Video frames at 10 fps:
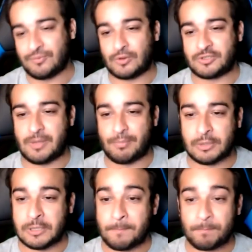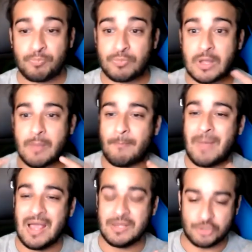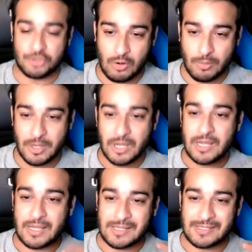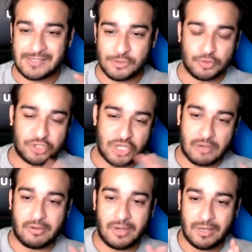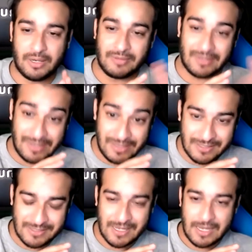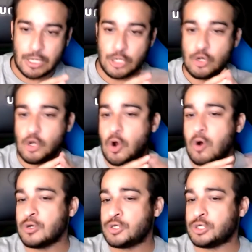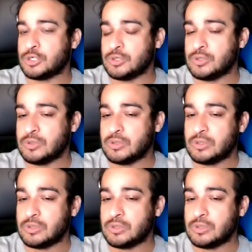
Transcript: For example, my job is to generate leads, not to